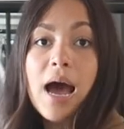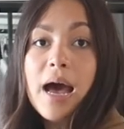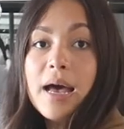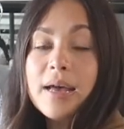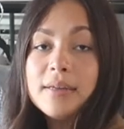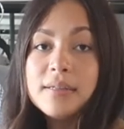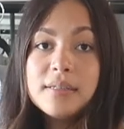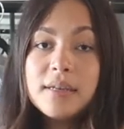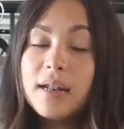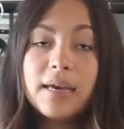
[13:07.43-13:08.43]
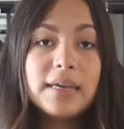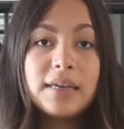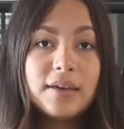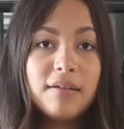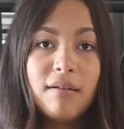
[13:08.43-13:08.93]
and
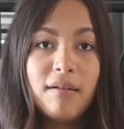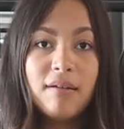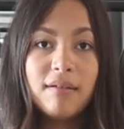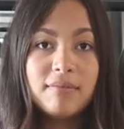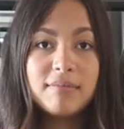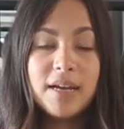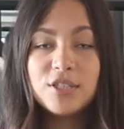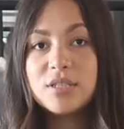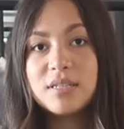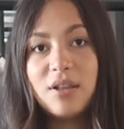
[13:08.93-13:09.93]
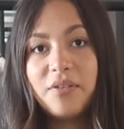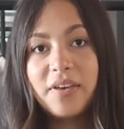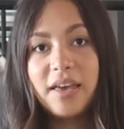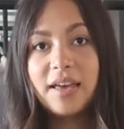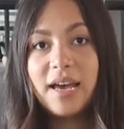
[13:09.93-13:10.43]
like, I just love
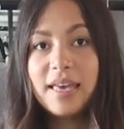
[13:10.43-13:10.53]
it.